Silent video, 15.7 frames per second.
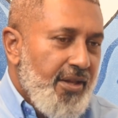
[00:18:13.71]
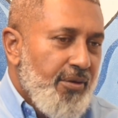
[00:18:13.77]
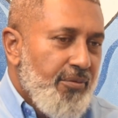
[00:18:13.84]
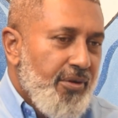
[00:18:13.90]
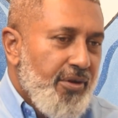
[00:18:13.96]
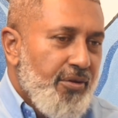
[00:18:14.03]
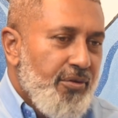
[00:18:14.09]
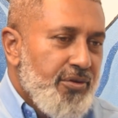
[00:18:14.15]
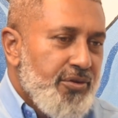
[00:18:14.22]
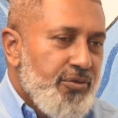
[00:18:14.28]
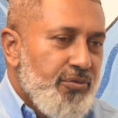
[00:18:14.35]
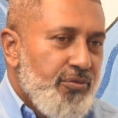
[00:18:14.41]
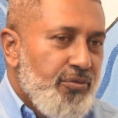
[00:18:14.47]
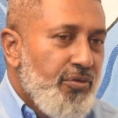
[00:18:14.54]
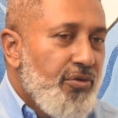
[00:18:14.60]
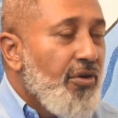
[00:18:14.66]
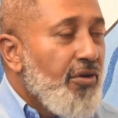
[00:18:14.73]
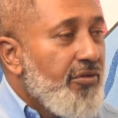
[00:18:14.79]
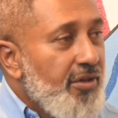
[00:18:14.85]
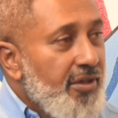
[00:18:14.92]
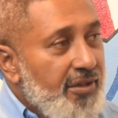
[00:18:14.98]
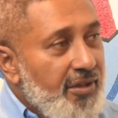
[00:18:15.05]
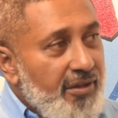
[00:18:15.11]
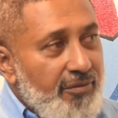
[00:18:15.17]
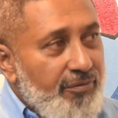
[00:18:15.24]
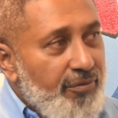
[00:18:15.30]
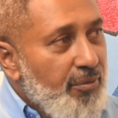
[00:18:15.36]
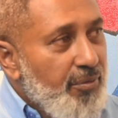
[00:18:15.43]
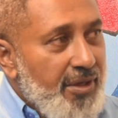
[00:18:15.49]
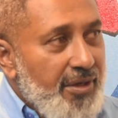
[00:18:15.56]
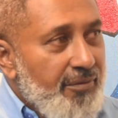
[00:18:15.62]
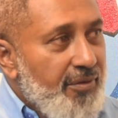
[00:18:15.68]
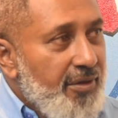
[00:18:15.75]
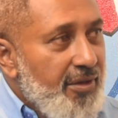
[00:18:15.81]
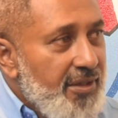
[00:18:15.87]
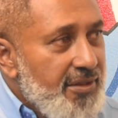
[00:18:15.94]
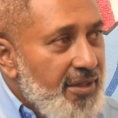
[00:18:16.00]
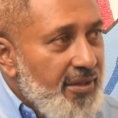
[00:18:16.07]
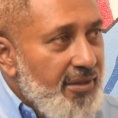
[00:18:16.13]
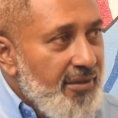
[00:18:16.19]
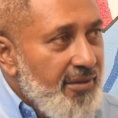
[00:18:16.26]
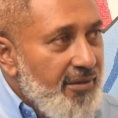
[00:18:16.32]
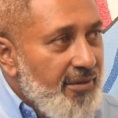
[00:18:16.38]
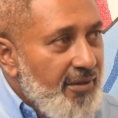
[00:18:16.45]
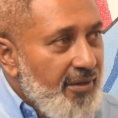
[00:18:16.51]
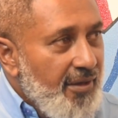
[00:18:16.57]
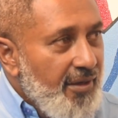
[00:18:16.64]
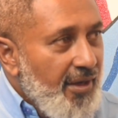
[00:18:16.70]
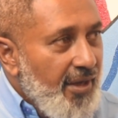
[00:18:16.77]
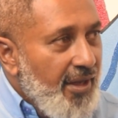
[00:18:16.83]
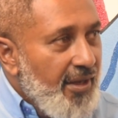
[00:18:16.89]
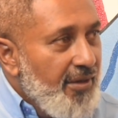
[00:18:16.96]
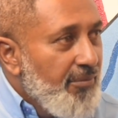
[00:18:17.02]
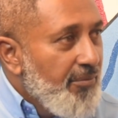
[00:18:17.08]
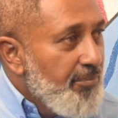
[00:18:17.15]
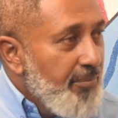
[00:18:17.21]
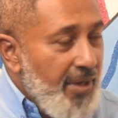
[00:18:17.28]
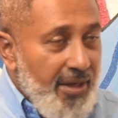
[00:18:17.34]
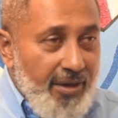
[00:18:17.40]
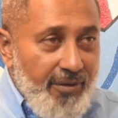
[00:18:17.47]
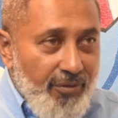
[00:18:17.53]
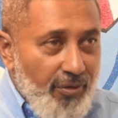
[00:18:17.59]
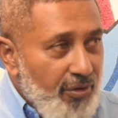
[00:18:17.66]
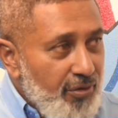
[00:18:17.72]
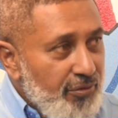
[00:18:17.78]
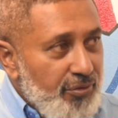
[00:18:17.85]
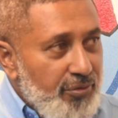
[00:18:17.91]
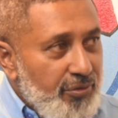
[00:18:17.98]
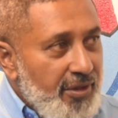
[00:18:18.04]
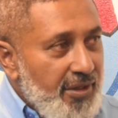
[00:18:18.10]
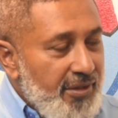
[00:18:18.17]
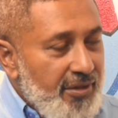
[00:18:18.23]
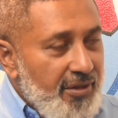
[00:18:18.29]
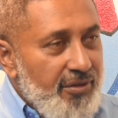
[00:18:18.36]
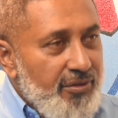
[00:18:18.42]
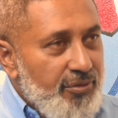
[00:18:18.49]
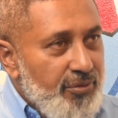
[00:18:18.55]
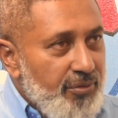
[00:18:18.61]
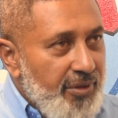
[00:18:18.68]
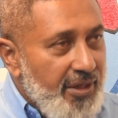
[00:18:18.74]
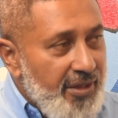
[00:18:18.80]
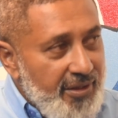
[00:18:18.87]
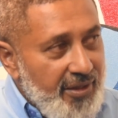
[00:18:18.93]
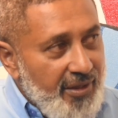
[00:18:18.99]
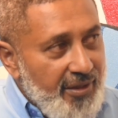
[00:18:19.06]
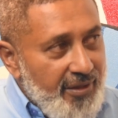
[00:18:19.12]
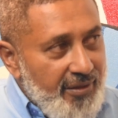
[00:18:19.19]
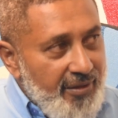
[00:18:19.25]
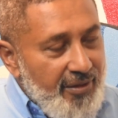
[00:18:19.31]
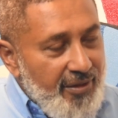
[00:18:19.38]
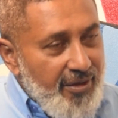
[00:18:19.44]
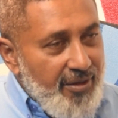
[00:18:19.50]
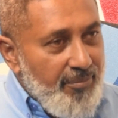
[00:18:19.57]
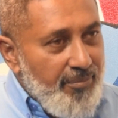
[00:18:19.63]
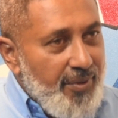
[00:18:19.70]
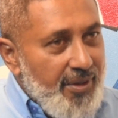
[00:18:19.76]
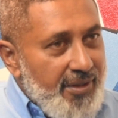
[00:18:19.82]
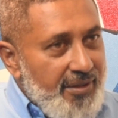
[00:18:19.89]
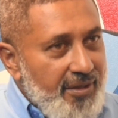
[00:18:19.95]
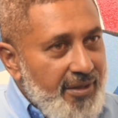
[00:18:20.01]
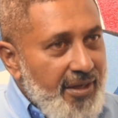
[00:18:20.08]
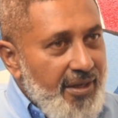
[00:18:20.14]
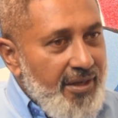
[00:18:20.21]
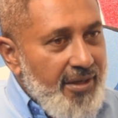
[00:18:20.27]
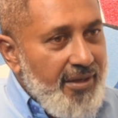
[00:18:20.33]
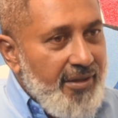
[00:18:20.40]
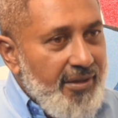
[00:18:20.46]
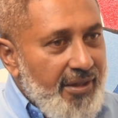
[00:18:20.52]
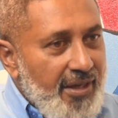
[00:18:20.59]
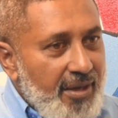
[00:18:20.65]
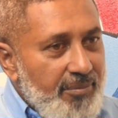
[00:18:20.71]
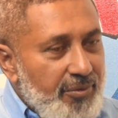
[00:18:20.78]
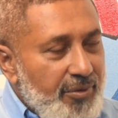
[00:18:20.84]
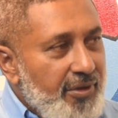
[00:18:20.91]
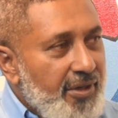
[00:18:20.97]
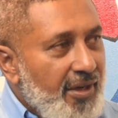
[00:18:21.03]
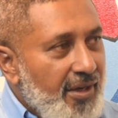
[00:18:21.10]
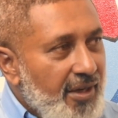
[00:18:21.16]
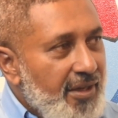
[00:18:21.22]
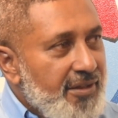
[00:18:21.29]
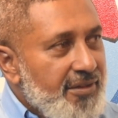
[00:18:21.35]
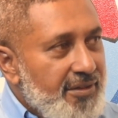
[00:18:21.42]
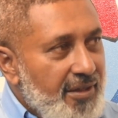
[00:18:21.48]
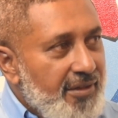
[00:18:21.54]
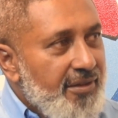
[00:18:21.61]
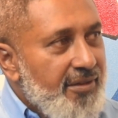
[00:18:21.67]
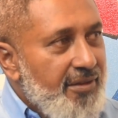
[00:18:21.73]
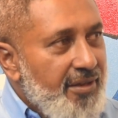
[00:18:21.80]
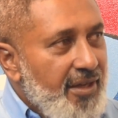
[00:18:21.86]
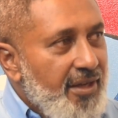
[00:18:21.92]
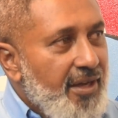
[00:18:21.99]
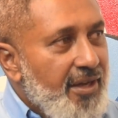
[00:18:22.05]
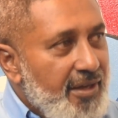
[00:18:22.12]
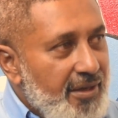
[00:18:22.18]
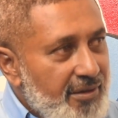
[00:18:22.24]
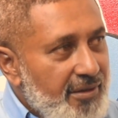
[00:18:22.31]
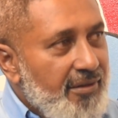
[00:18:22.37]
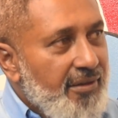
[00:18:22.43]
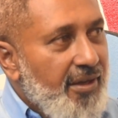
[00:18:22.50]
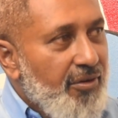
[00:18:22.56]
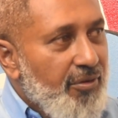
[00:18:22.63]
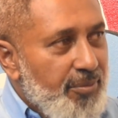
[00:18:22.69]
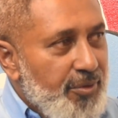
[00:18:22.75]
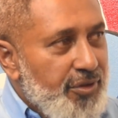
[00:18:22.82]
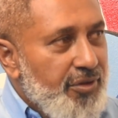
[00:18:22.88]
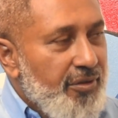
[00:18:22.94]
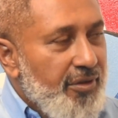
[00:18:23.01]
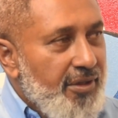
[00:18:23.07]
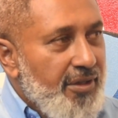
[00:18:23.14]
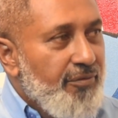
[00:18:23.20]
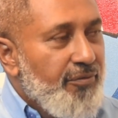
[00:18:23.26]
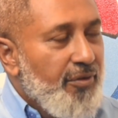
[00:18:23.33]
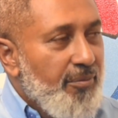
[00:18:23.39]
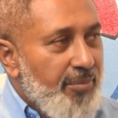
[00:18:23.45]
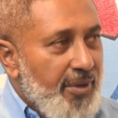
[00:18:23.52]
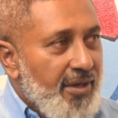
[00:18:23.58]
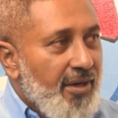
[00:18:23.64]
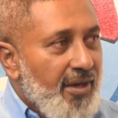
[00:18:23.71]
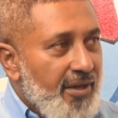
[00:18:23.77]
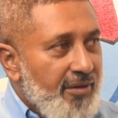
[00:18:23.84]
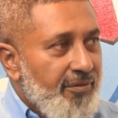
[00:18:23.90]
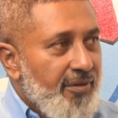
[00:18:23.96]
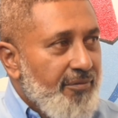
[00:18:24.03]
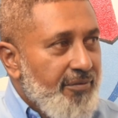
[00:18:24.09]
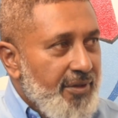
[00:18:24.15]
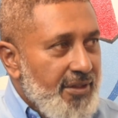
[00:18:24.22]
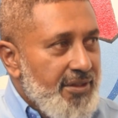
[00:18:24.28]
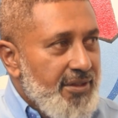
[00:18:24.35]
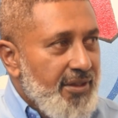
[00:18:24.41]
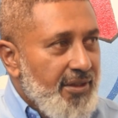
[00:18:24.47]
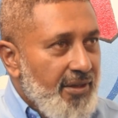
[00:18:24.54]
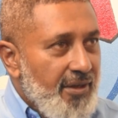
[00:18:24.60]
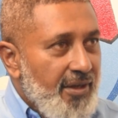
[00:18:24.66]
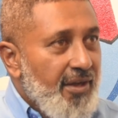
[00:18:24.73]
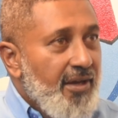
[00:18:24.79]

there was those who could not return for whatever reason and may have longed to return to India, but they came to realize that they had an opportunity for a better life in Fiji